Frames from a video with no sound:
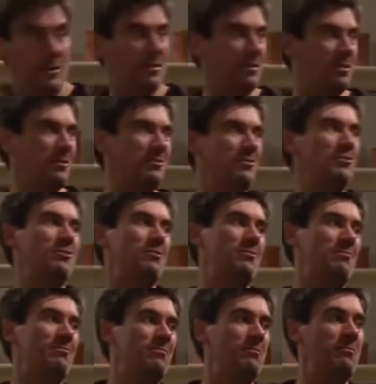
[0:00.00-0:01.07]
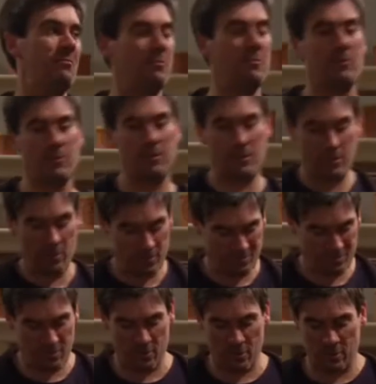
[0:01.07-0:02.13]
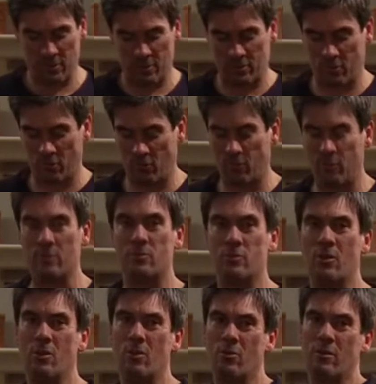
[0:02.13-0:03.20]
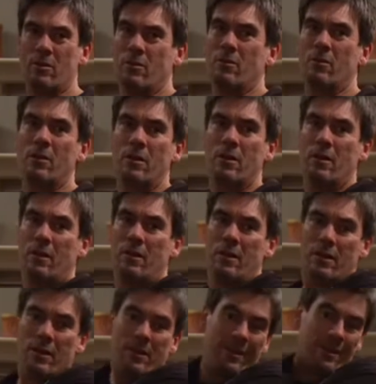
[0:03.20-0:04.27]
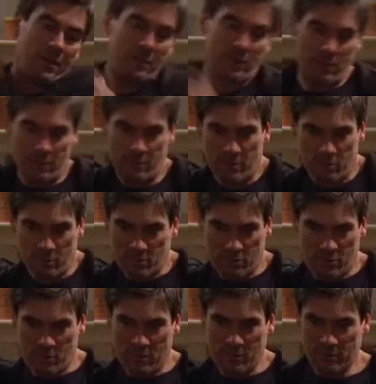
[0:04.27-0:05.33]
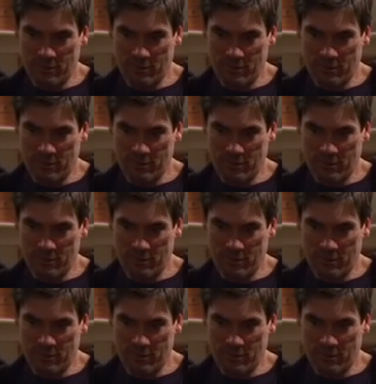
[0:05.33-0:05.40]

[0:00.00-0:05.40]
It's just all this stuff with Joe. You know. Charity wants some